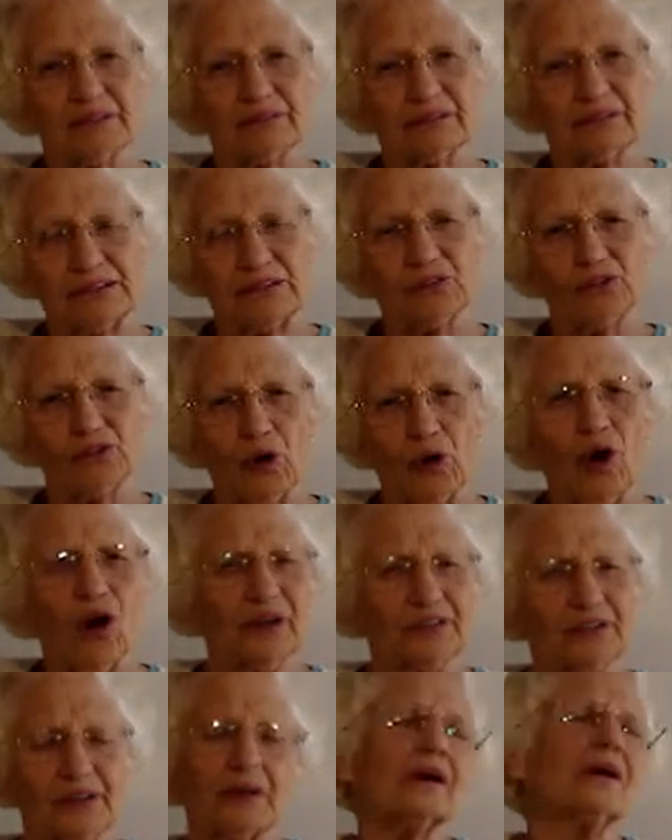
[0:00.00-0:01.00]
went
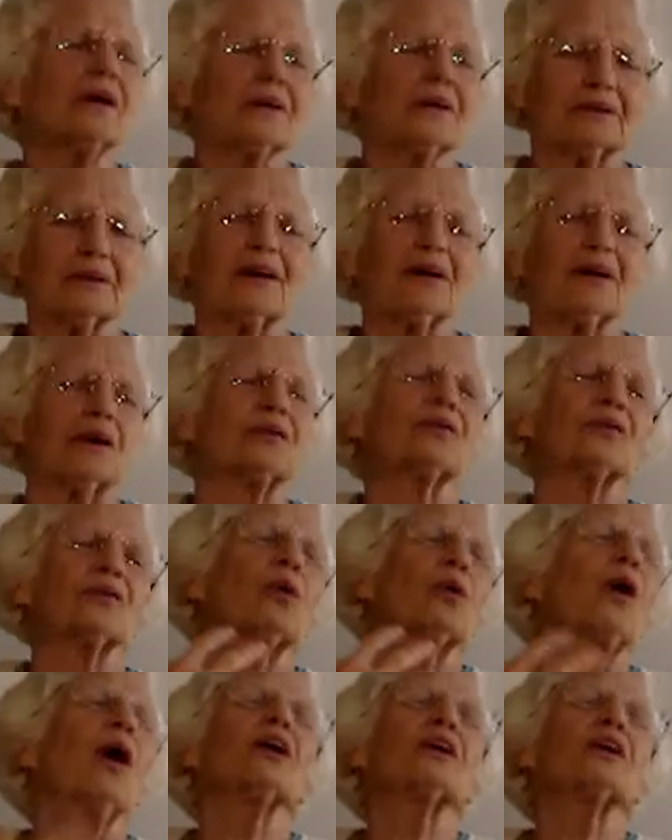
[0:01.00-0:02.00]
on,
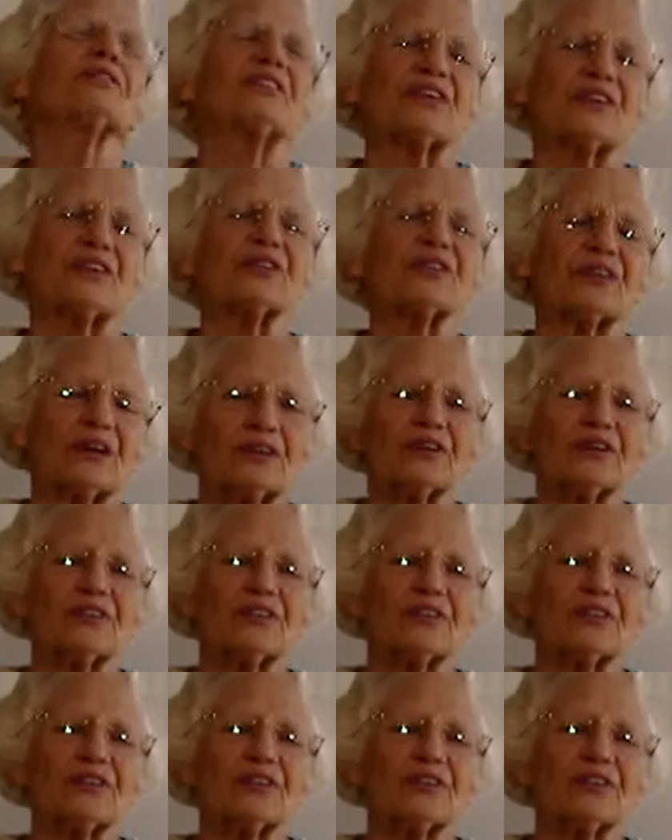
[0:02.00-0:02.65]
so all these